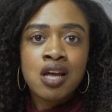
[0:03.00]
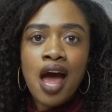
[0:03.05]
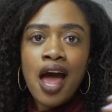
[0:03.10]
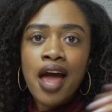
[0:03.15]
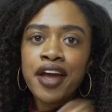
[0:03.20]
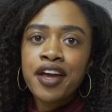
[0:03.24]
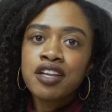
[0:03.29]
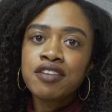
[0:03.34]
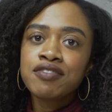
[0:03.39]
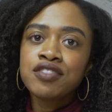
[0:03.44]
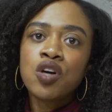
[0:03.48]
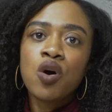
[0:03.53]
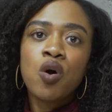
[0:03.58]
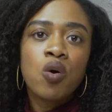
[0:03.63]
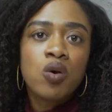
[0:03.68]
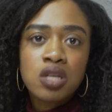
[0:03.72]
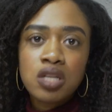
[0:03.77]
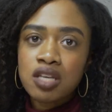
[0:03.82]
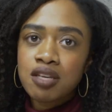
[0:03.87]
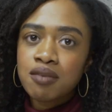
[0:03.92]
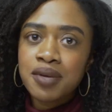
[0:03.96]
I could have
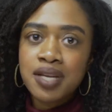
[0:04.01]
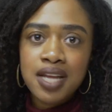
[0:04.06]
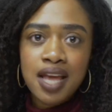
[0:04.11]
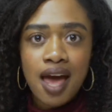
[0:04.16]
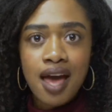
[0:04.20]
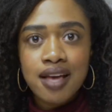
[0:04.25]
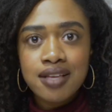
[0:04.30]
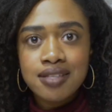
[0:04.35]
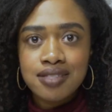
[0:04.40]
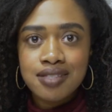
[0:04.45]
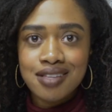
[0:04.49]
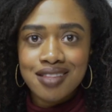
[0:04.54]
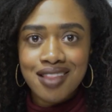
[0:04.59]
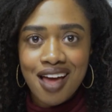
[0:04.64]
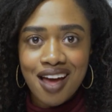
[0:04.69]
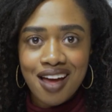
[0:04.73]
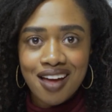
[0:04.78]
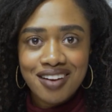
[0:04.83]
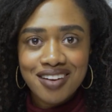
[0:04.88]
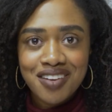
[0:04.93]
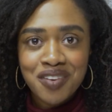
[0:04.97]
totally been cast in
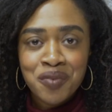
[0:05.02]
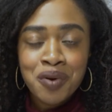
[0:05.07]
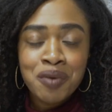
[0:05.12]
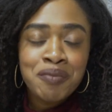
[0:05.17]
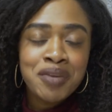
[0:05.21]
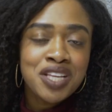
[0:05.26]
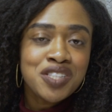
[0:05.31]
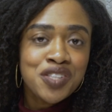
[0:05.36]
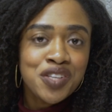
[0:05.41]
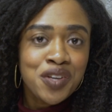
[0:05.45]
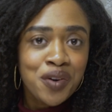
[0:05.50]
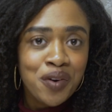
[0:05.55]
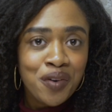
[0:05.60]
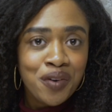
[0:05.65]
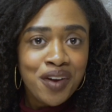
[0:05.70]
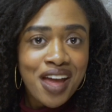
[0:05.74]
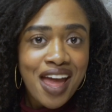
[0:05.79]
that? Well, me too.